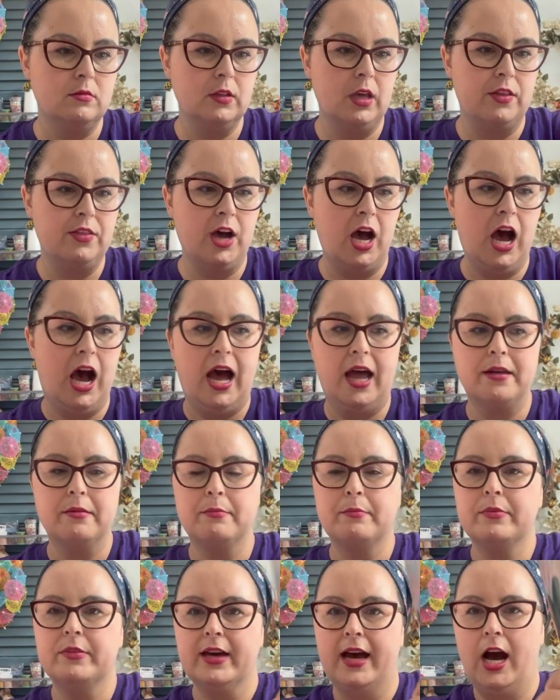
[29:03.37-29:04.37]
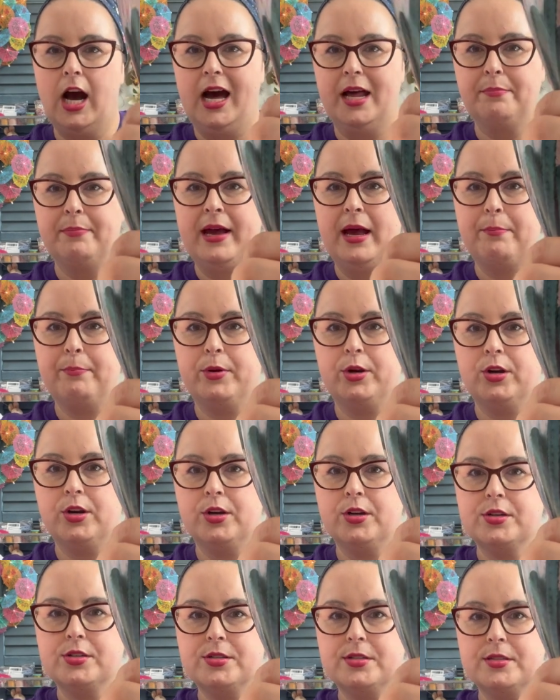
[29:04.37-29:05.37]
the hot, the hot
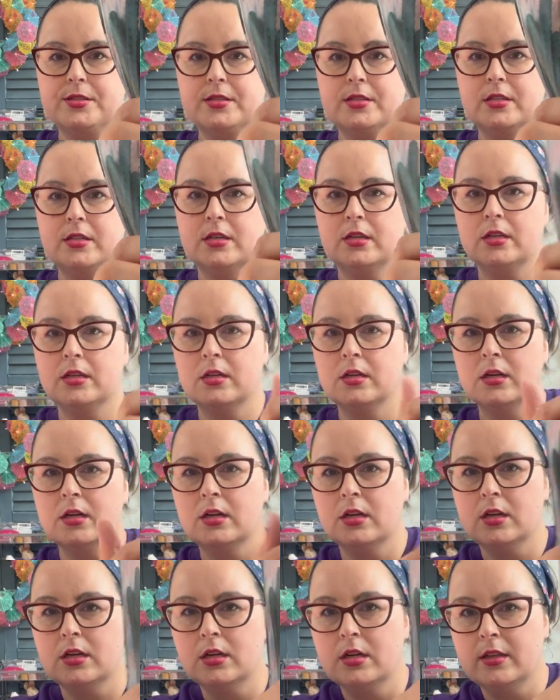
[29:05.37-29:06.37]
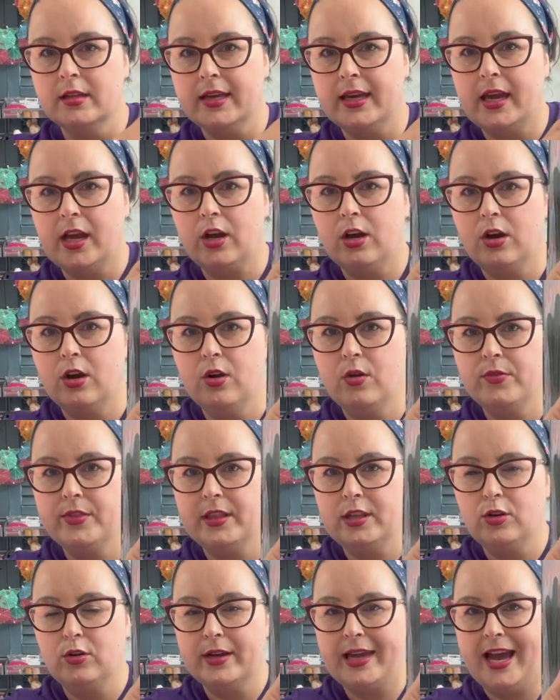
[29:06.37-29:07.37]
peppers, gecko, the
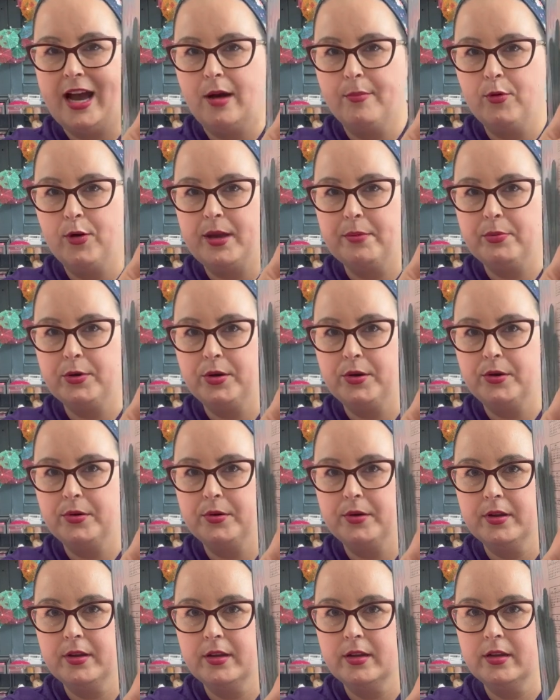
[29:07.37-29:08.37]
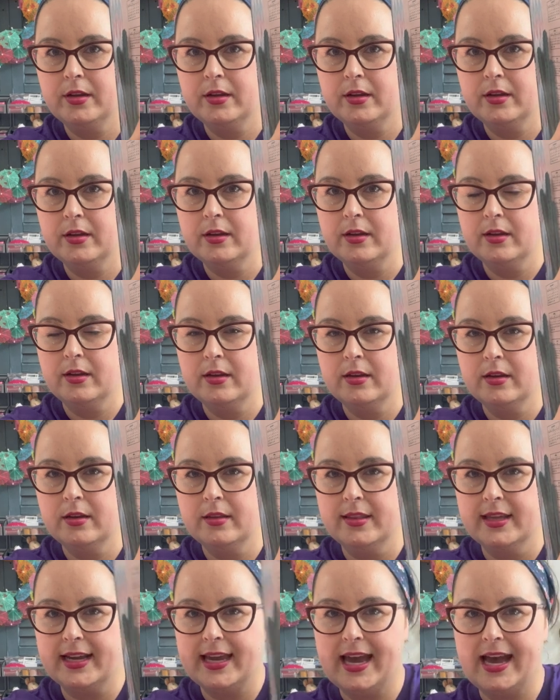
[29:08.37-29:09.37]
little cowboy boot,
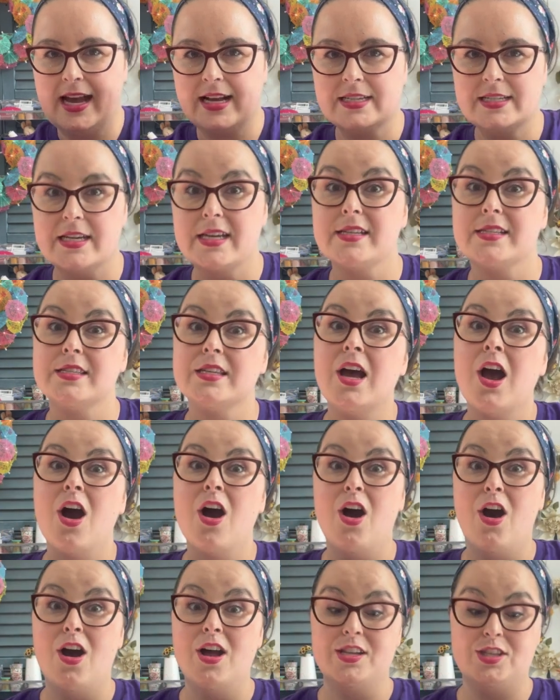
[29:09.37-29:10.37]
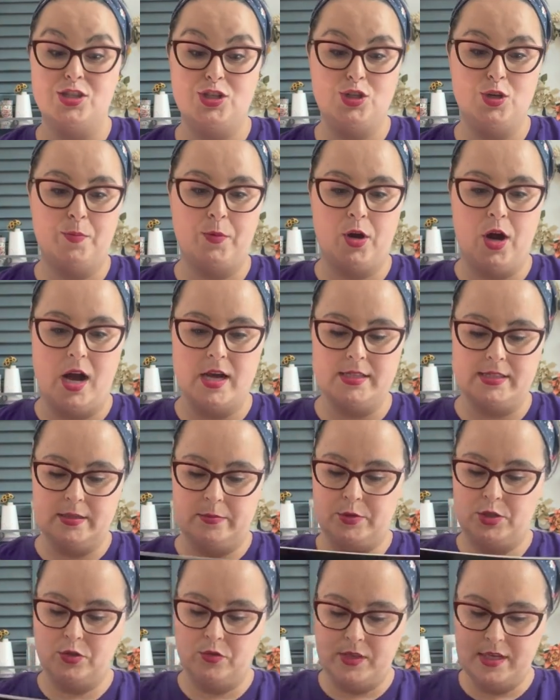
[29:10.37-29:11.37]
the cactus. It's super awesome.
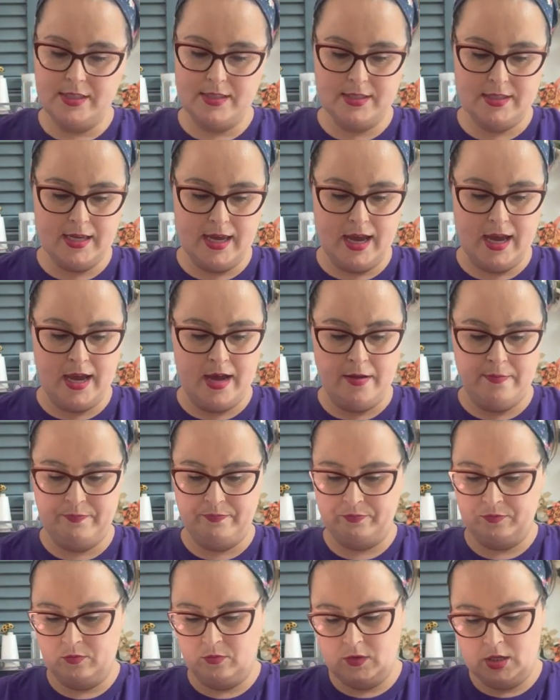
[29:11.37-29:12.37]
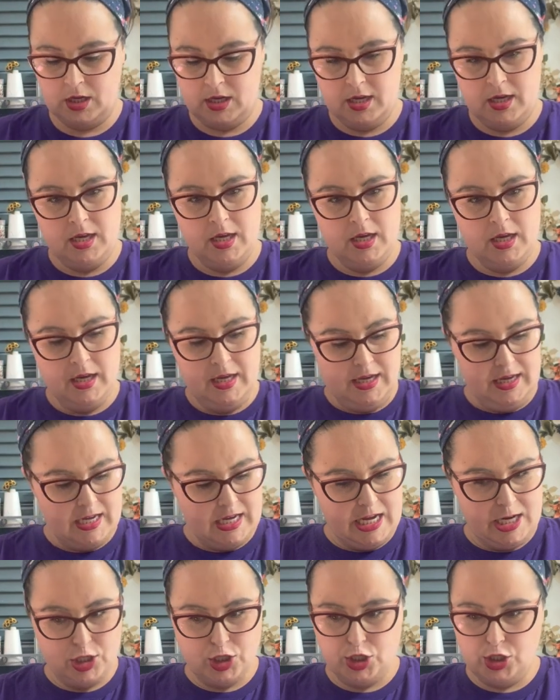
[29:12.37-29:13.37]
So this um,
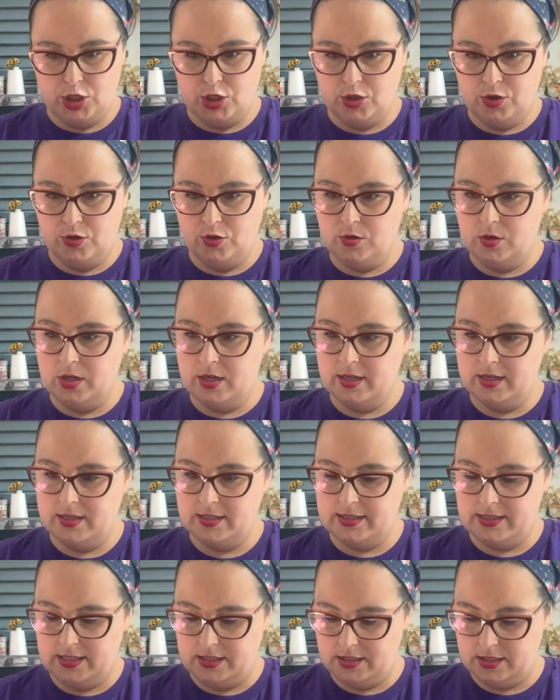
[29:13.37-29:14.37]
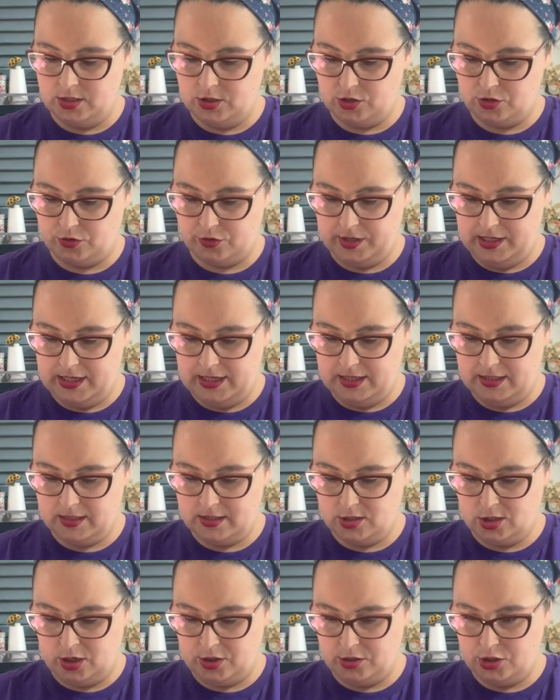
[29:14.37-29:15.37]
issue, Season's
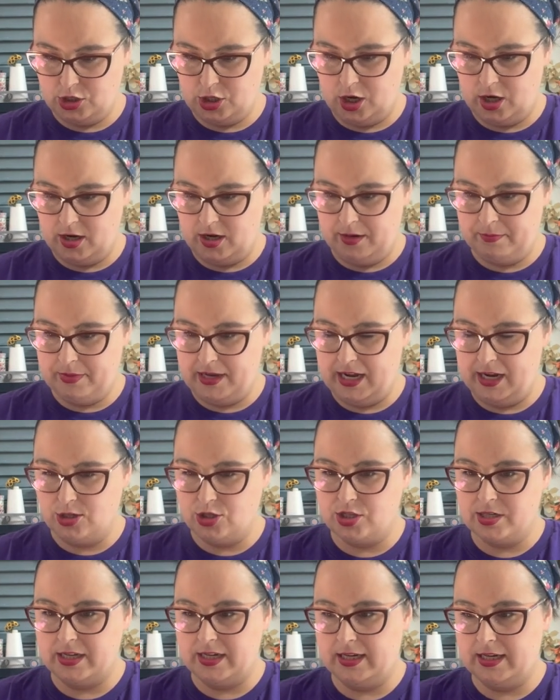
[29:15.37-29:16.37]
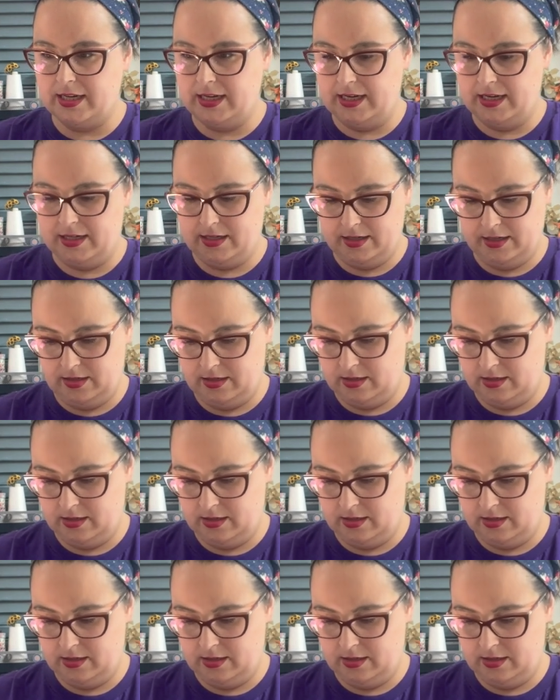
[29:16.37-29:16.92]
Greetings on chart on page nine,